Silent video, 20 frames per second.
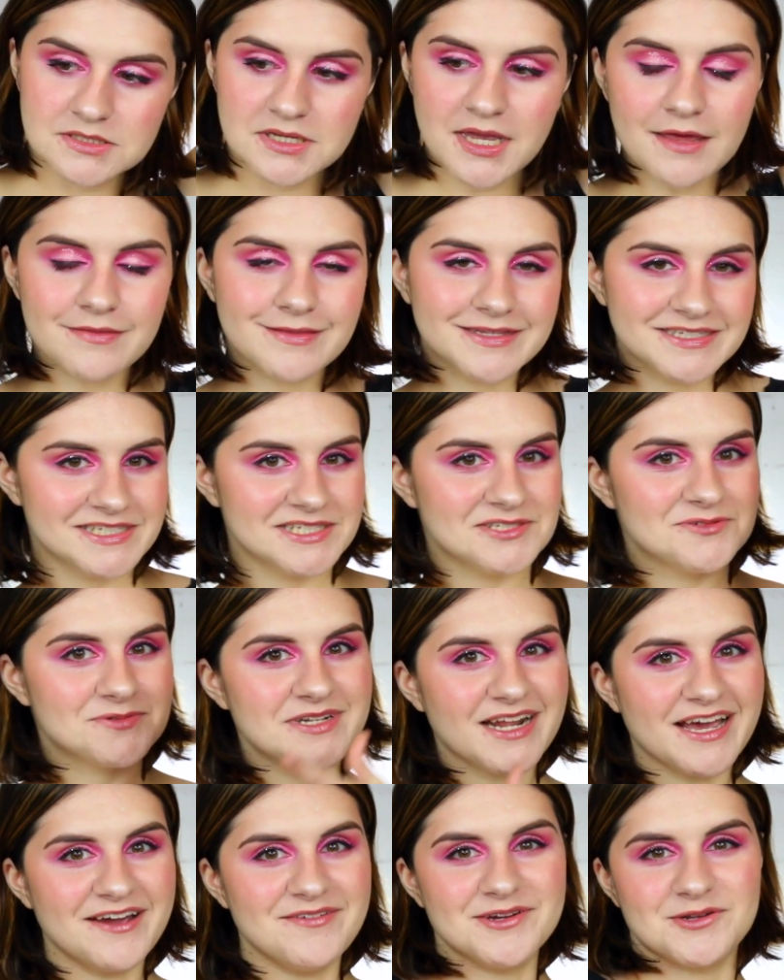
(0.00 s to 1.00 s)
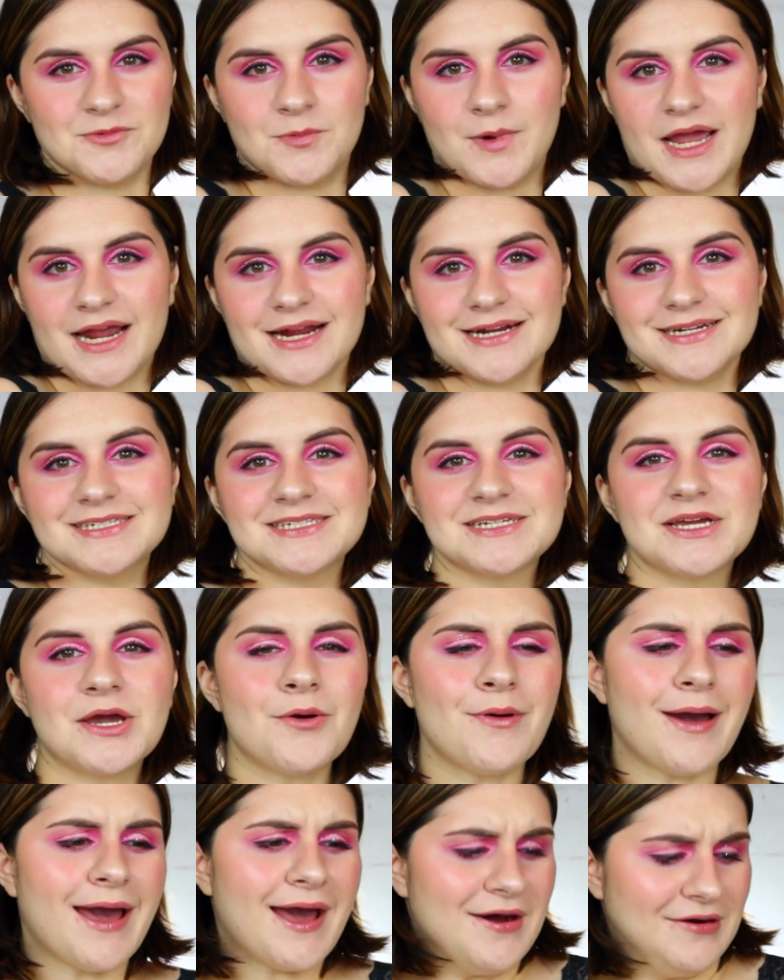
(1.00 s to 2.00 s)
So yeah, this is what I would wear to
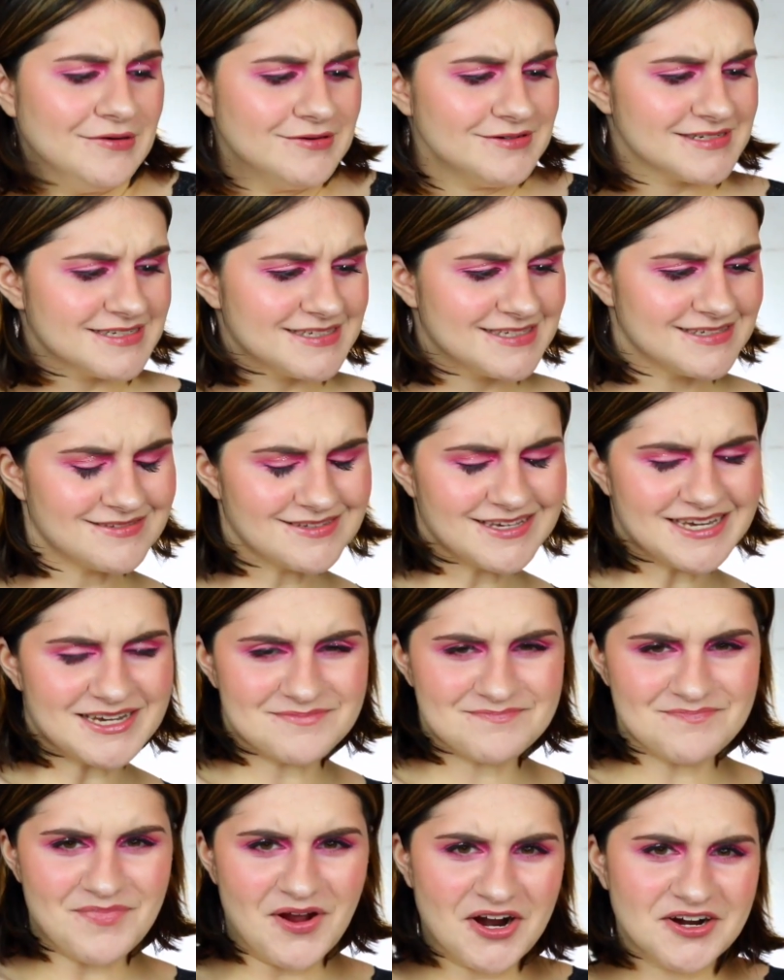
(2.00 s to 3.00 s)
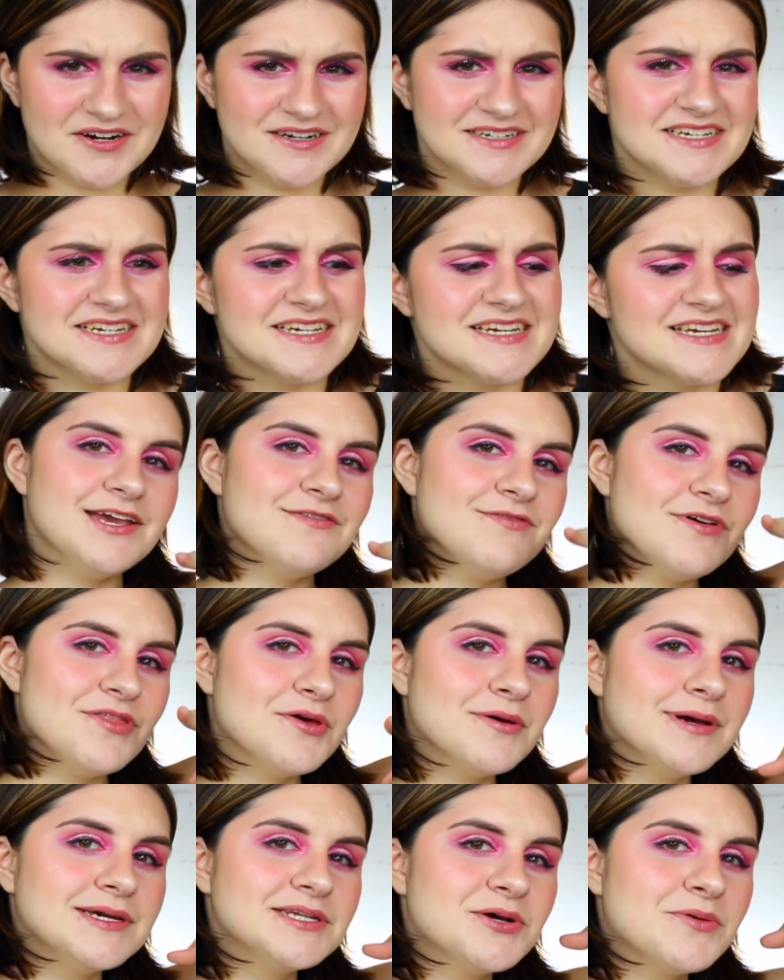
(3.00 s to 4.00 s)
go out to like party party,
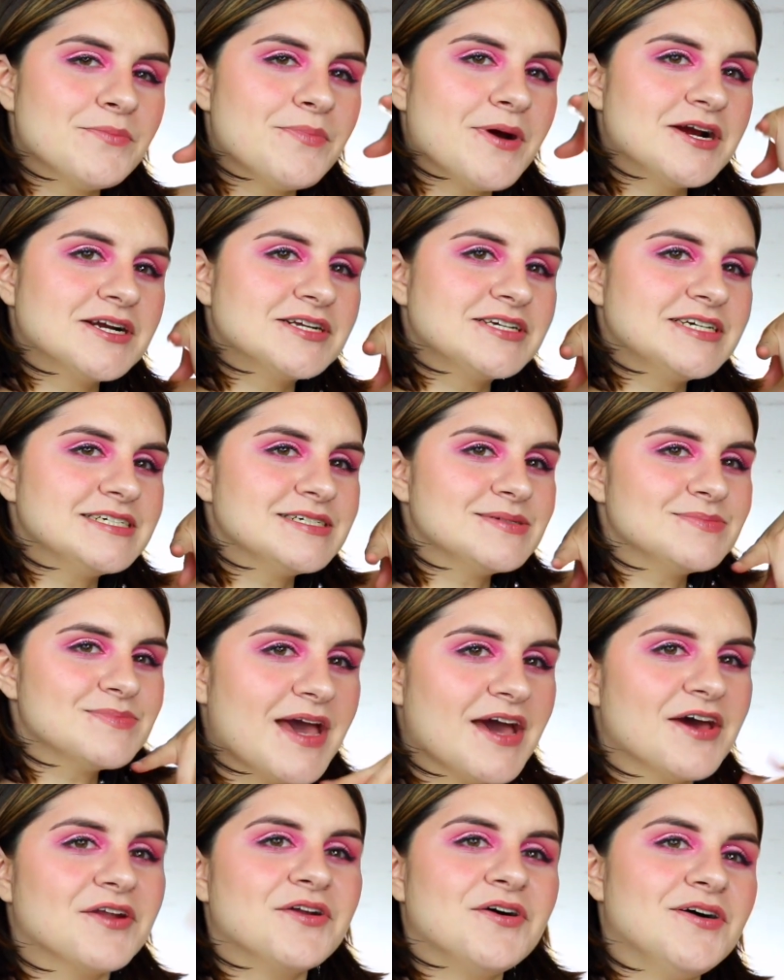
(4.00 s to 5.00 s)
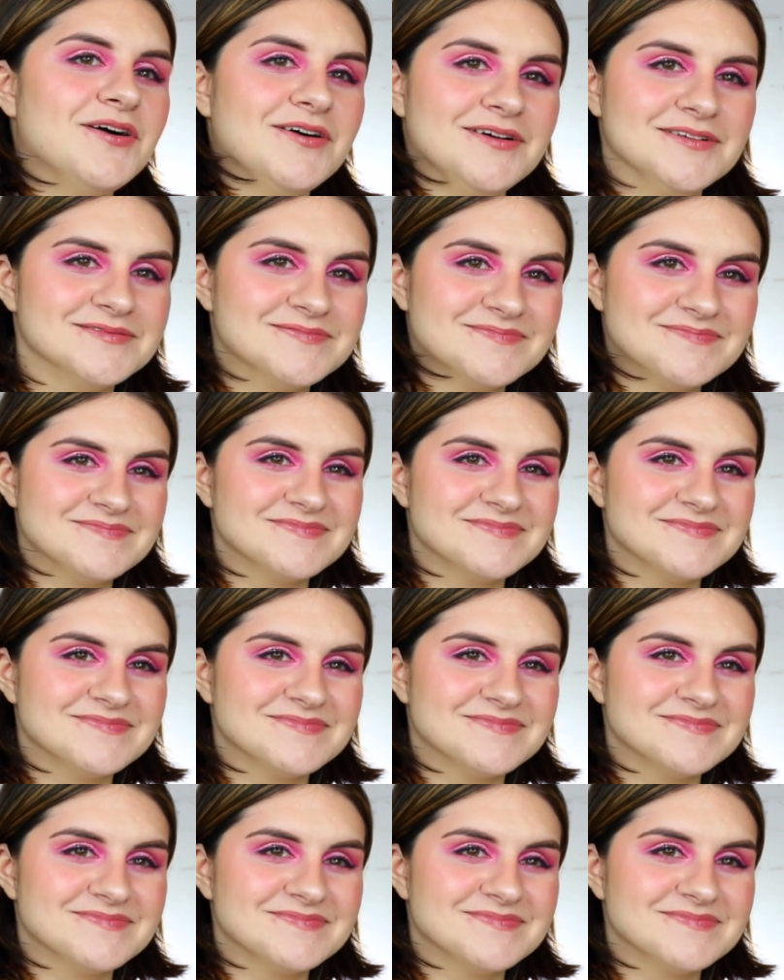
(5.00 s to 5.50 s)
even though I don't party at all.